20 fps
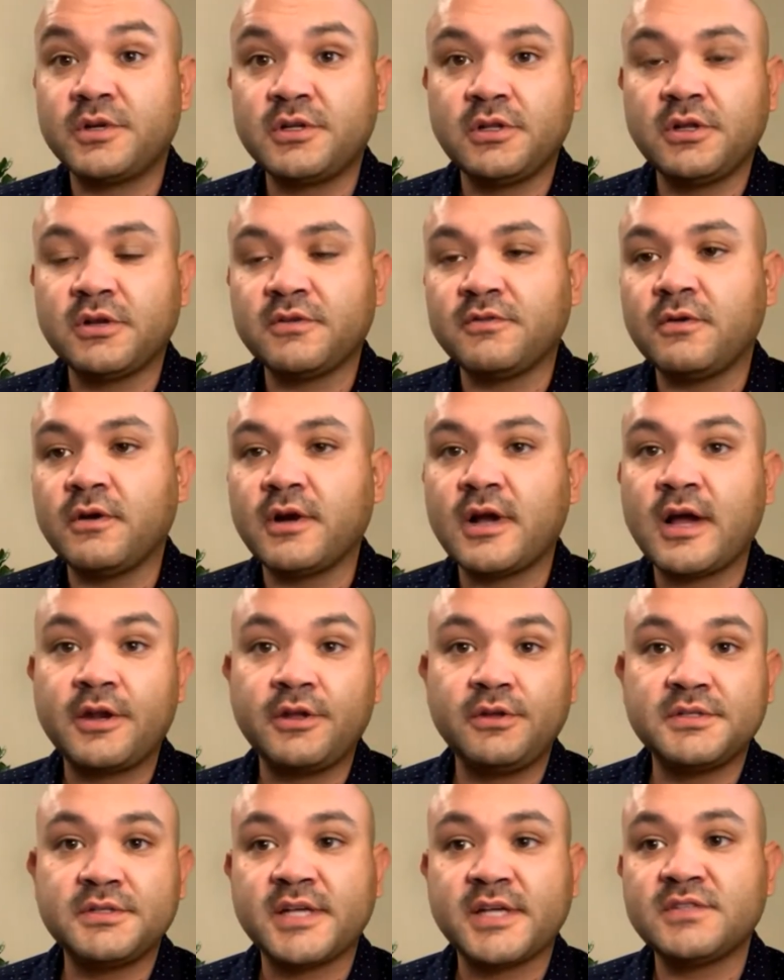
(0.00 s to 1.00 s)
look for, how do you
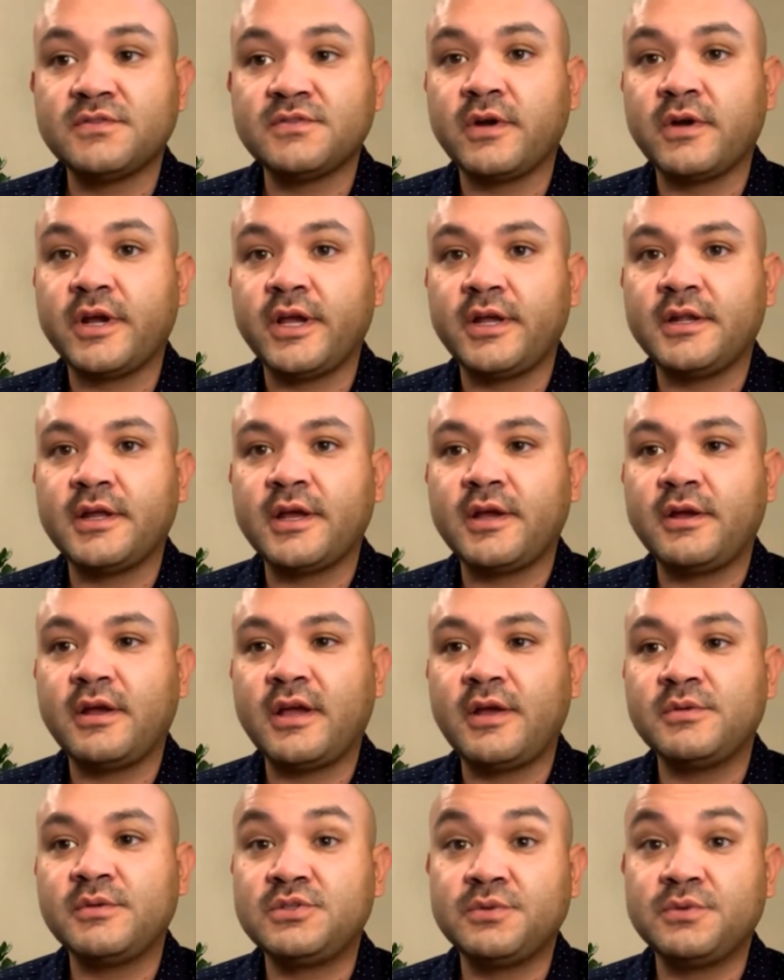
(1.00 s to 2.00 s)
test for it, and I
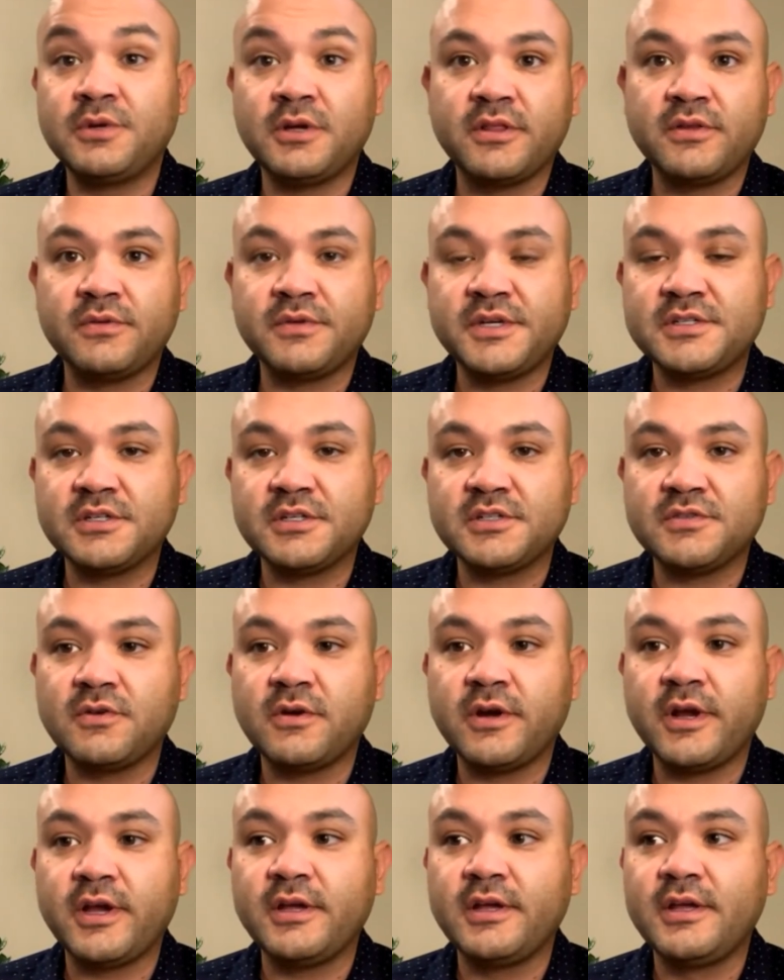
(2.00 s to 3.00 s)
was doing all the research for
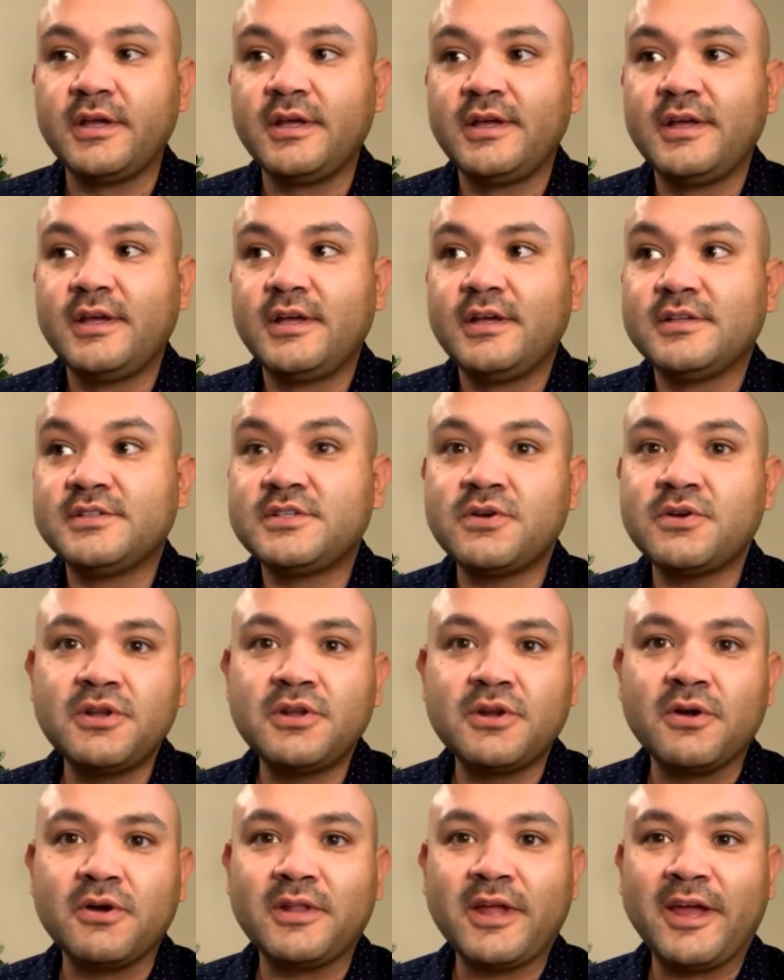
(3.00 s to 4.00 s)
it. So
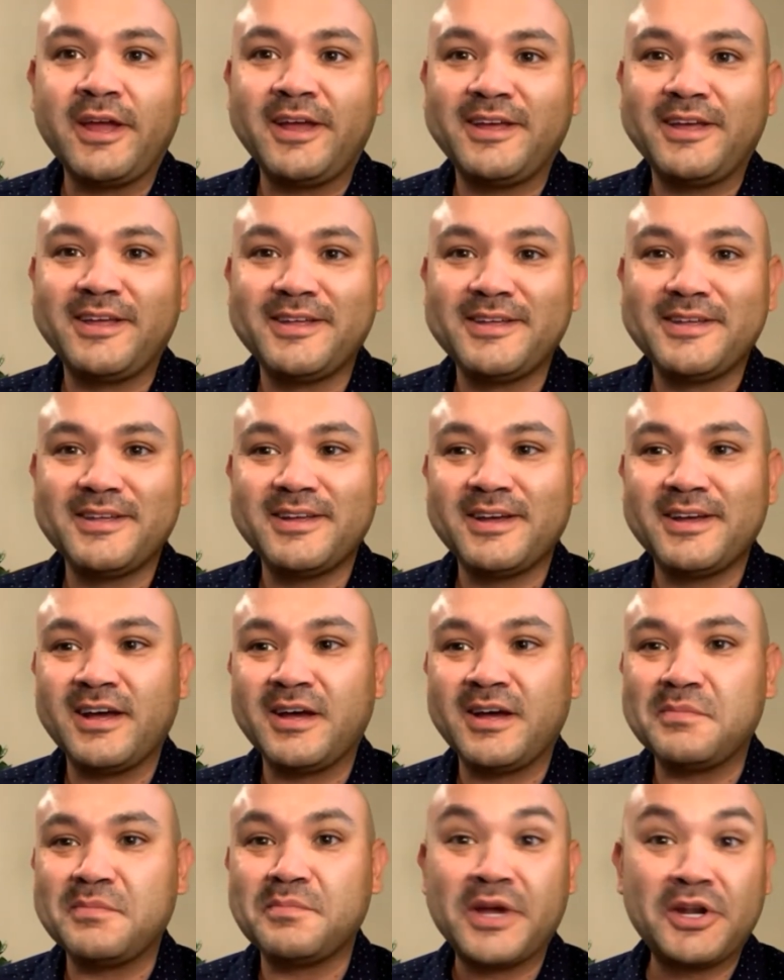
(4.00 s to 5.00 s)
like
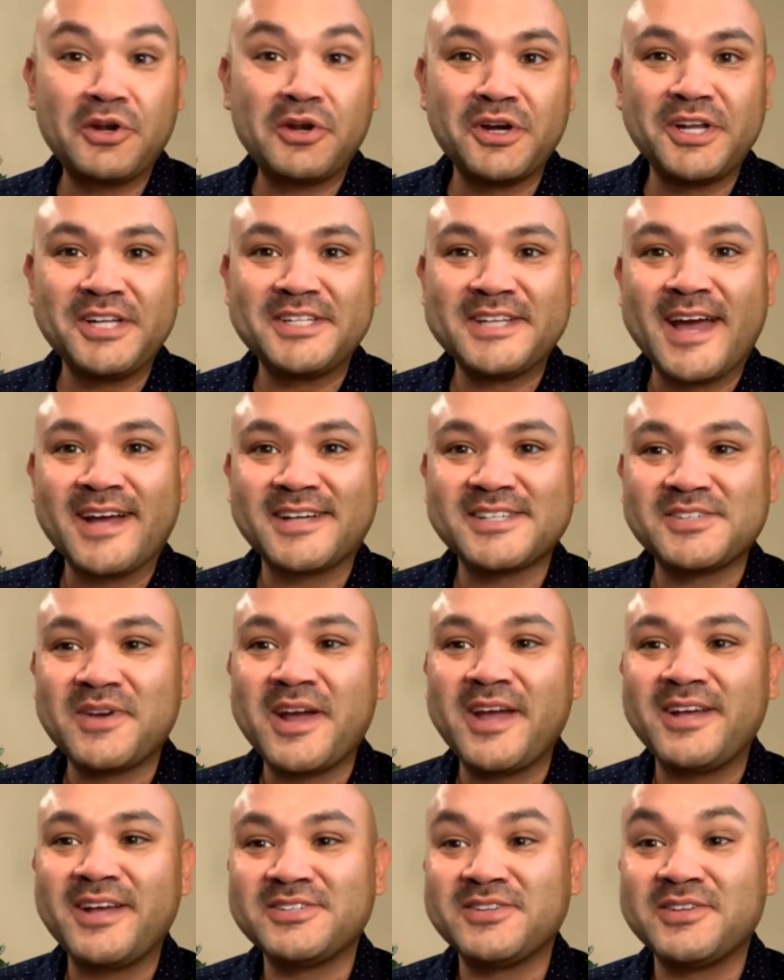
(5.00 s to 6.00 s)
minority tax,
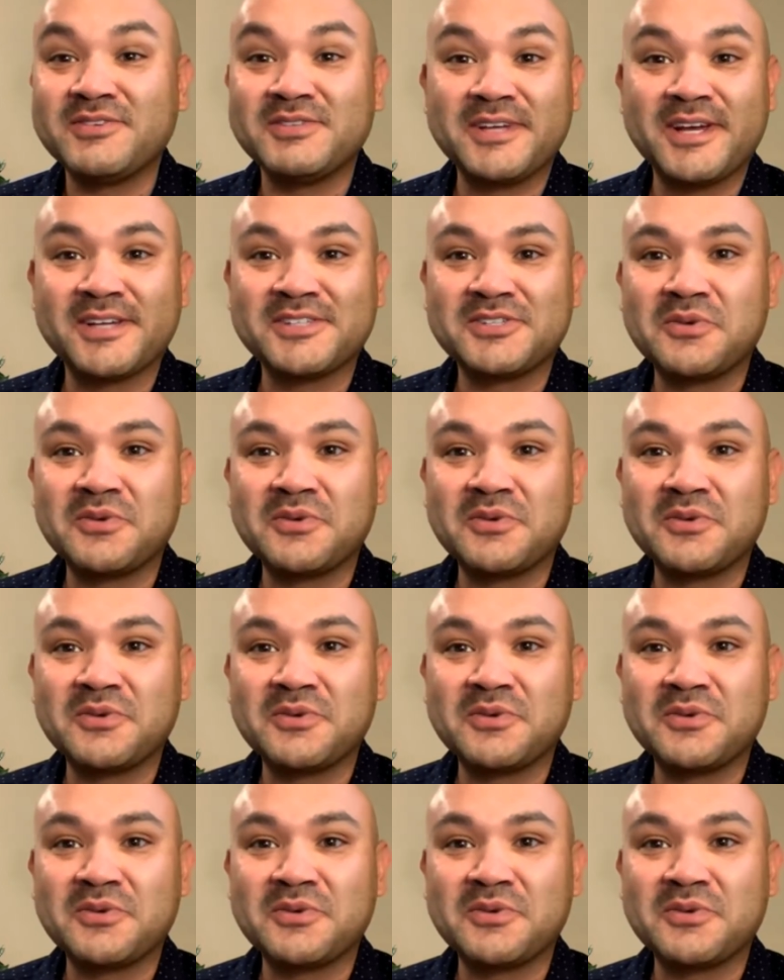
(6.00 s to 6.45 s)
right? So that was extra